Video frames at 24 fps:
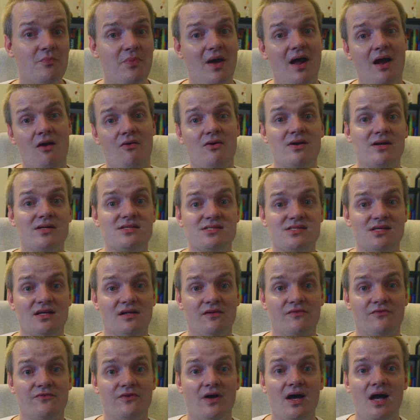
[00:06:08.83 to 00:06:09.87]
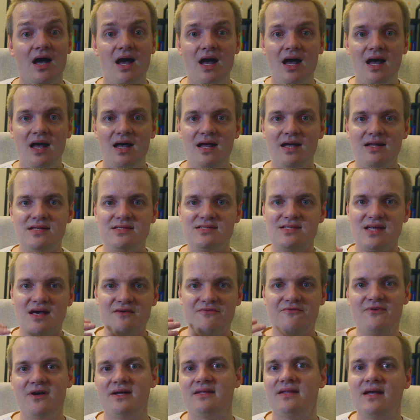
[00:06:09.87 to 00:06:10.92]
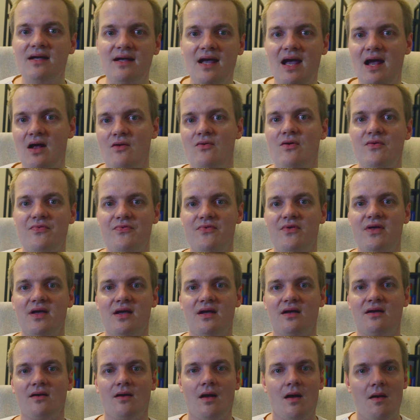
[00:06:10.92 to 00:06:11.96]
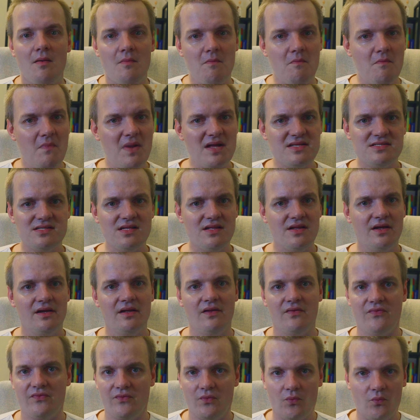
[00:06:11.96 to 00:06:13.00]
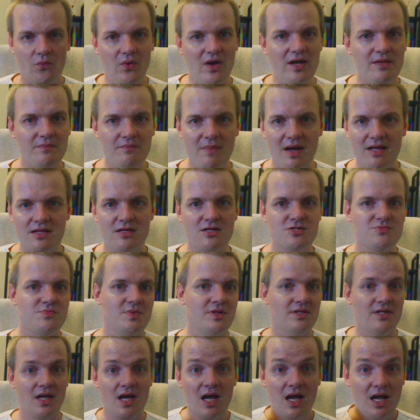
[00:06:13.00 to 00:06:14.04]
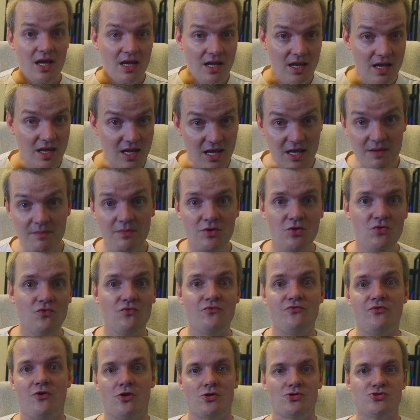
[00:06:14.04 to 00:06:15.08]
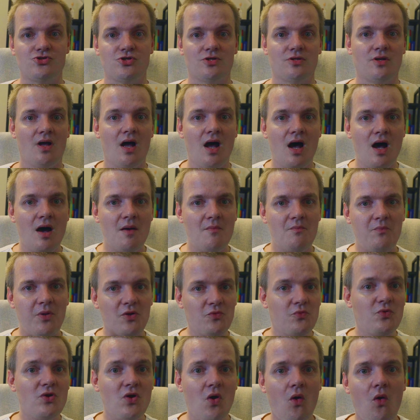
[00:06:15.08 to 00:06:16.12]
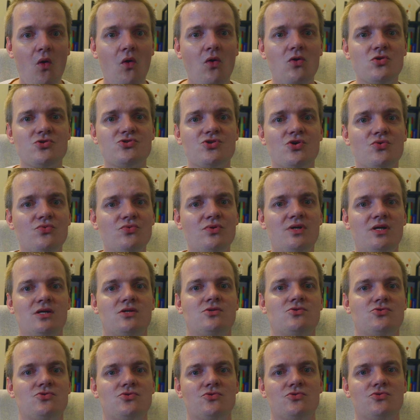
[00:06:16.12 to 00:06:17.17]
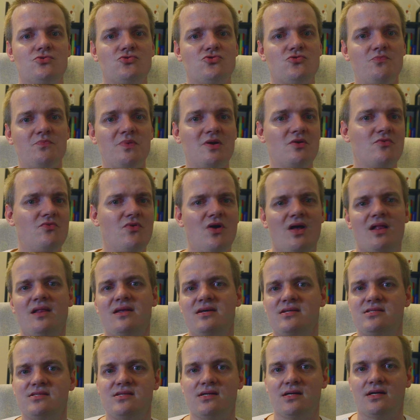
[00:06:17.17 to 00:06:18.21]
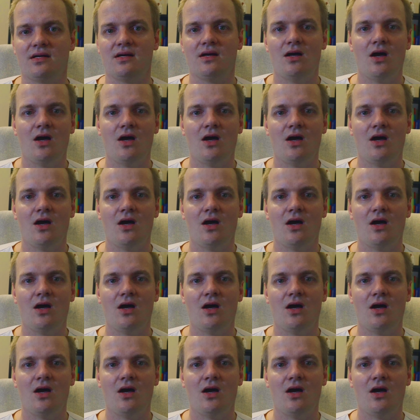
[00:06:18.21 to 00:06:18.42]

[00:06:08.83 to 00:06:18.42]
repairing itself it's affecting everything mental health, weight management, immune function, but we also need to be realistic.